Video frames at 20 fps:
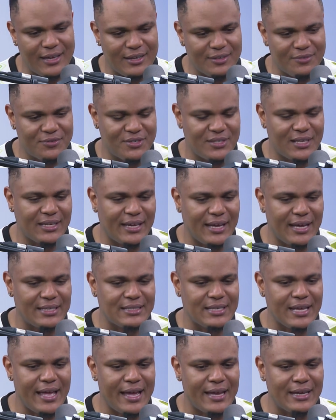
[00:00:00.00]
You've said
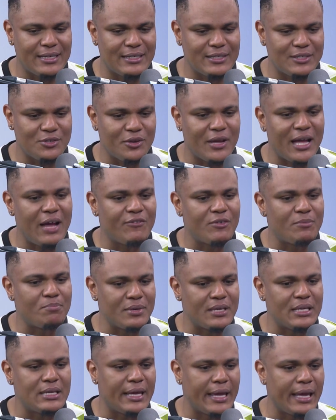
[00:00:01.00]
that, and you have a
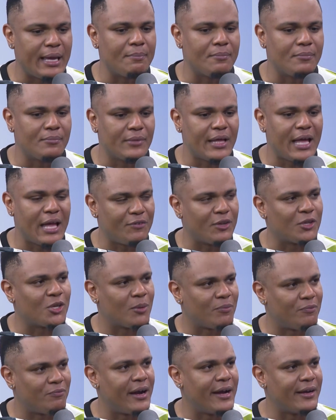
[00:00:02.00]
big game FA
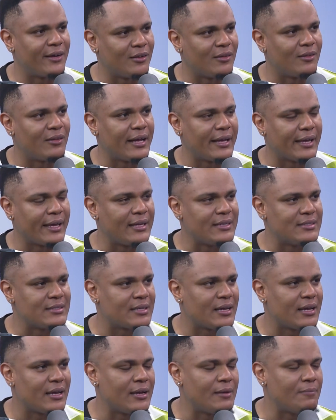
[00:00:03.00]
Cup final against
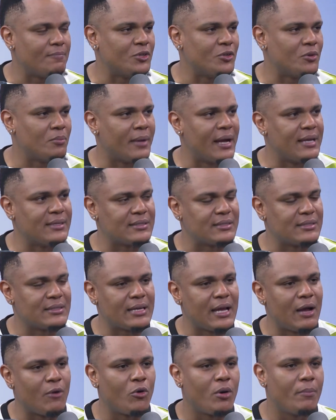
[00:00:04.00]
Man
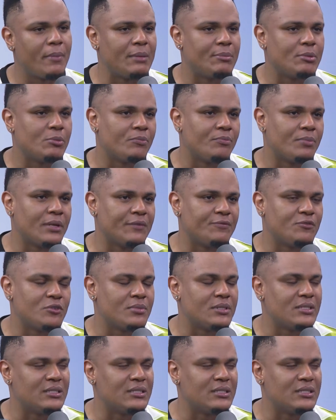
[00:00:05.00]
City, and what many people believe to be